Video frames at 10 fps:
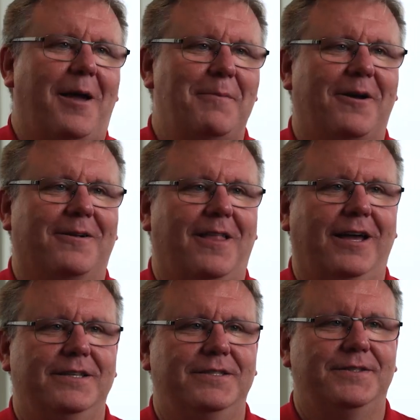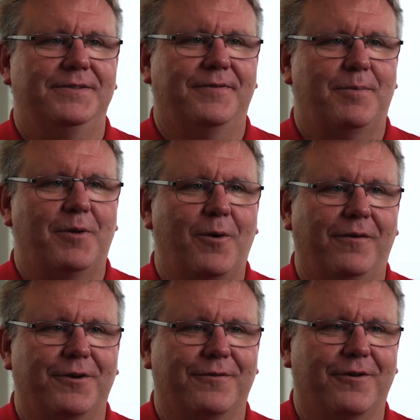I'm Eric Lyons from the
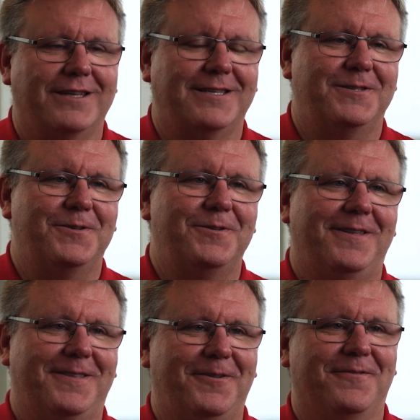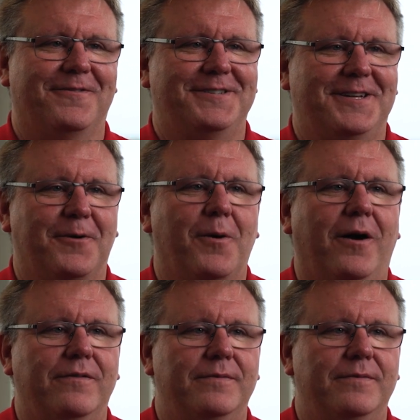Guelph Turfgrass Institute at the University of Guelph.